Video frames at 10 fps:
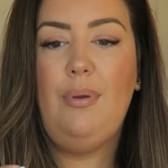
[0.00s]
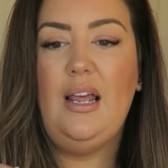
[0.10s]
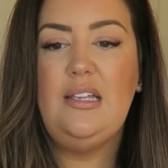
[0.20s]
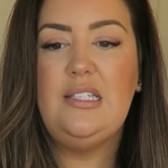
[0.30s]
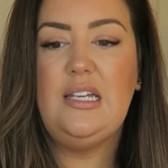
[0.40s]

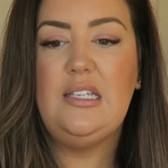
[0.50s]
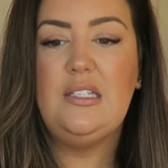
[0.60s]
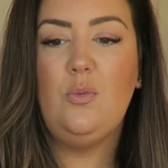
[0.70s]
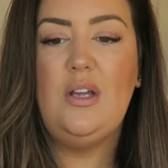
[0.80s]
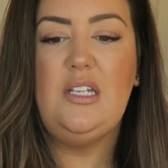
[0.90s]

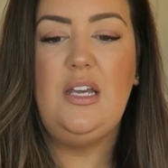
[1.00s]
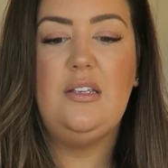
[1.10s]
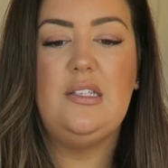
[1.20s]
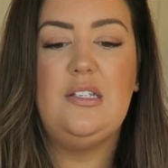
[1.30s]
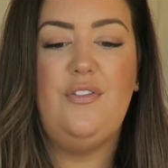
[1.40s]
places,
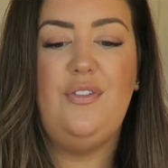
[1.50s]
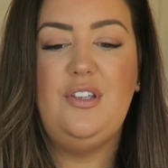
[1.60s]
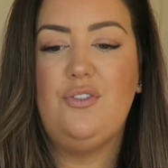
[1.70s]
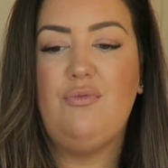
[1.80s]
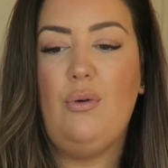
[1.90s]
weddings and stuff, and
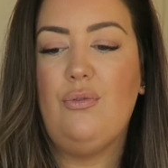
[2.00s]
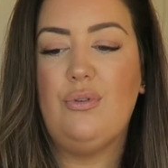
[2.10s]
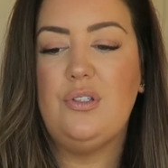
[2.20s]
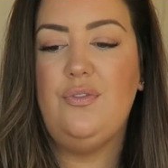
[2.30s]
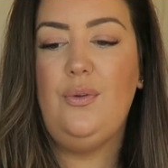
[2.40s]
this has rolled
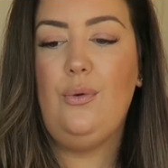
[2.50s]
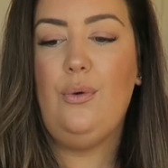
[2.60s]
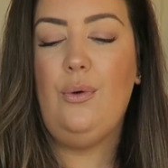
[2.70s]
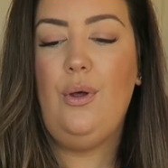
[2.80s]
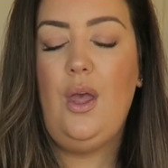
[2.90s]
across the
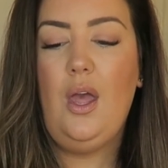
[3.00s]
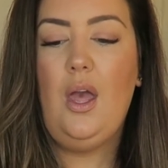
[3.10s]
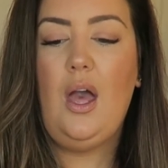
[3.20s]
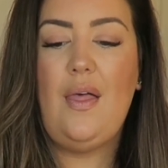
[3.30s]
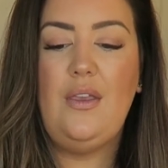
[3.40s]
floor,
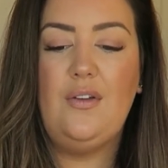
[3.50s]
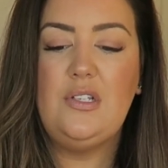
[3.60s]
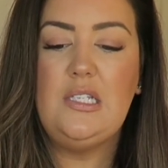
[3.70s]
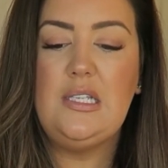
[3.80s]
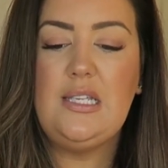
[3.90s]
and then you
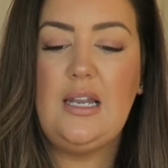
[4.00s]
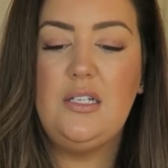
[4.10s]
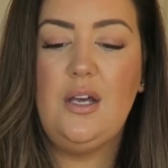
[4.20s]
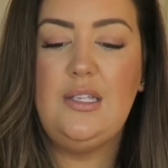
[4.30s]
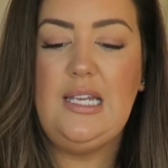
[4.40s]
have to sit and
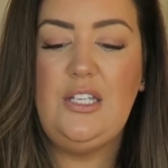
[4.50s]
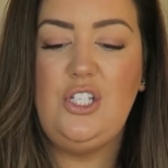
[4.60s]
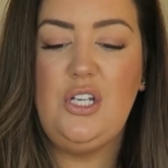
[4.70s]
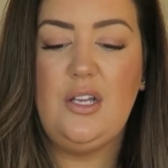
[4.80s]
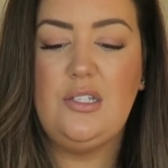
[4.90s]
sanitize it,
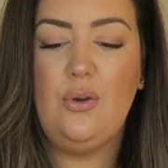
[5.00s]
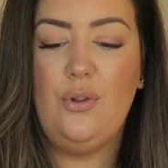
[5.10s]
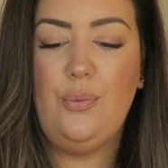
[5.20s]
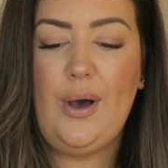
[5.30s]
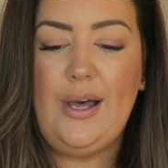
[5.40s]
it's just
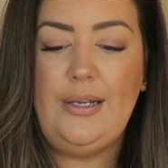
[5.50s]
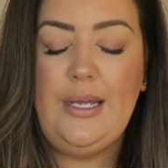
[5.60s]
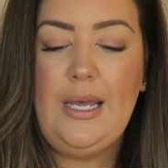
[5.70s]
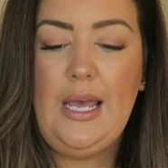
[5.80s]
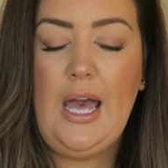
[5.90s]
not the
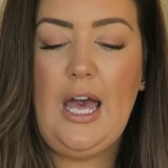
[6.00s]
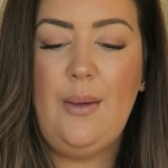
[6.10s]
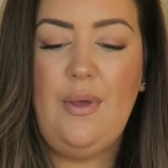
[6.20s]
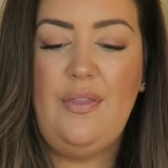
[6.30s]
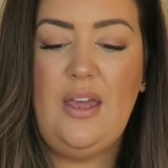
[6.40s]
one.
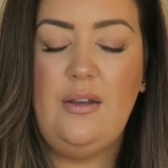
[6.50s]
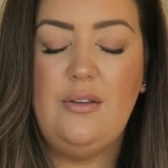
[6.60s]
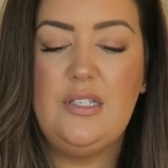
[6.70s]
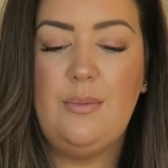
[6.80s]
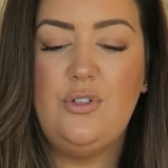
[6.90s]
And
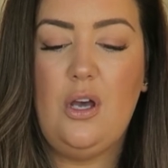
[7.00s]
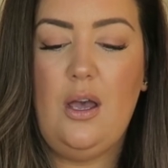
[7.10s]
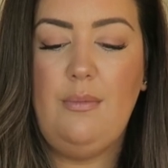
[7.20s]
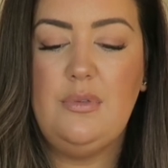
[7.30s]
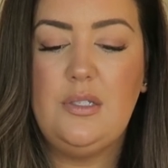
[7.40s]
then
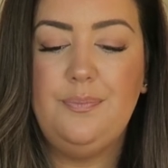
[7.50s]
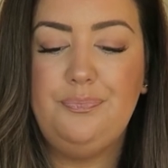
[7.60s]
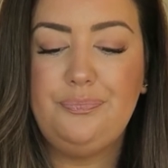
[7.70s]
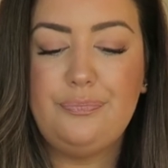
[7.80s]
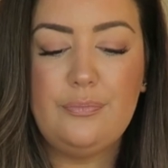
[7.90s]
sometimes,
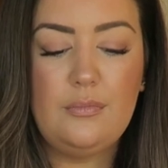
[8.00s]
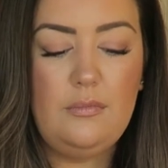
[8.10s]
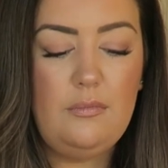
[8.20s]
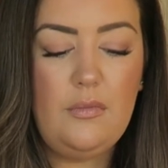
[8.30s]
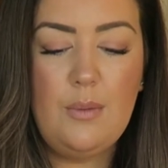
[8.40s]

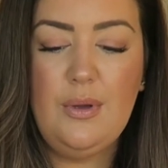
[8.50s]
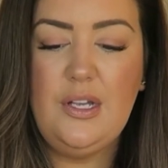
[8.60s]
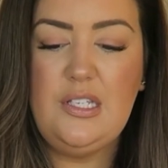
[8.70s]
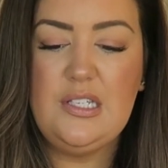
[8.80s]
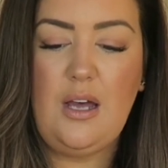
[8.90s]

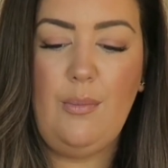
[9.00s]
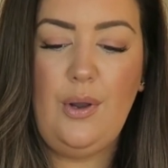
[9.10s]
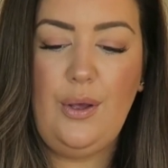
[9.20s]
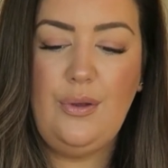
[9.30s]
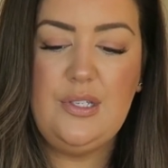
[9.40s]
because it's come
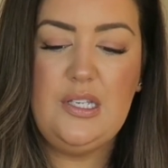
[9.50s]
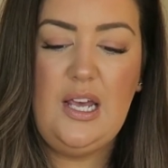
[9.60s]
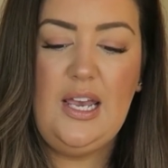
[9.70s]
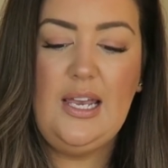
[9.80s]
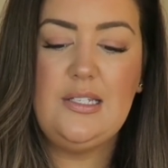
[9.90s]
loose,
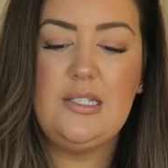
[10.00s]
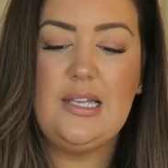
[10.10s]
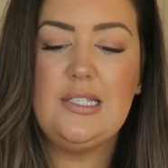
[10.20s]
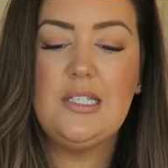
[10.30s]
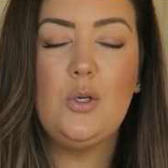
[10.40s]
it does
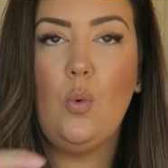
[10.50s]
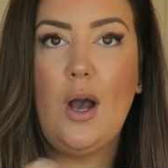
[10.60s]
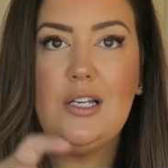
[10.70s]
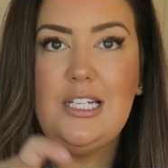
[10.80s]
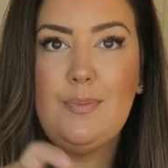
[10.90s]
that
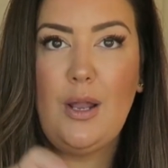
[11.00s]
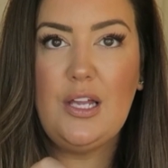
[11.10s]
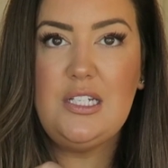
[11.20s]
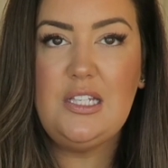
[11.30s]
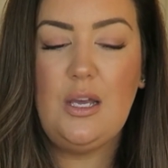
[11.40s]
squirty,
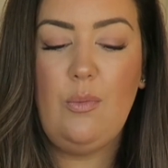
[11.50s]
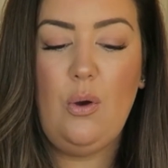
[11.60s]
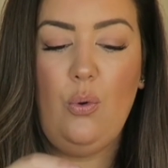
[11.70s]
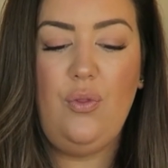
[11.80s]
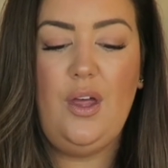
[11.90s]
splurty thing
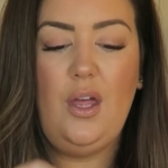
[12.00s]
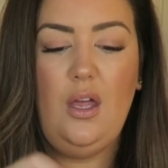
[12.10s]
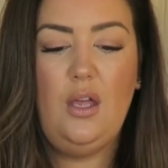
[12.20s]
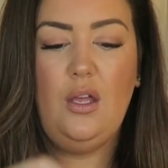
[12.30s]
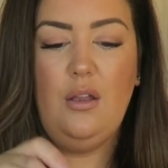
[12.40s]
where all the
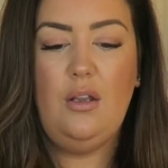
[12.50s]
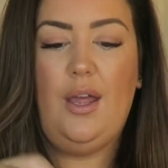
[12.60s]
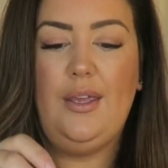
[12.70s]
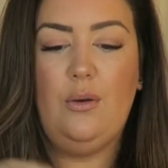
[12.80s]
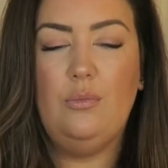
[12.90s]

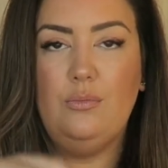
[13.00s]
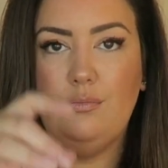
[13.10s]
like